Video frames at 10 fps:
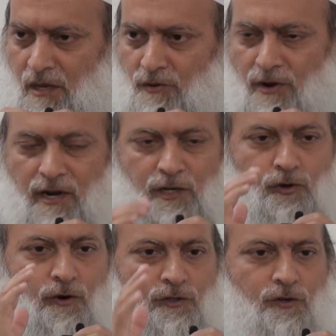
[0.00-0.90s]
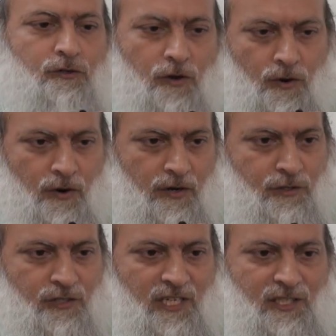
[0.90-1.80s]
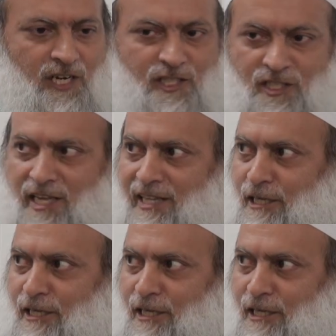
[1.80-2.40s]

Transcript: Running toward your Lord to such an extent